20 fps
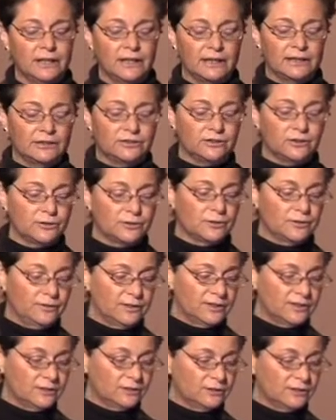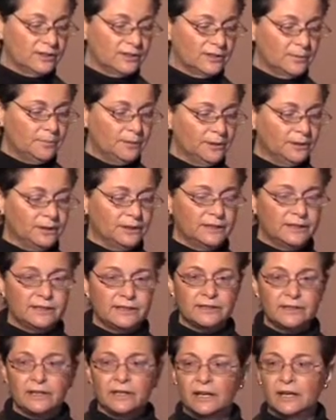and Adults with Physical Disabilities.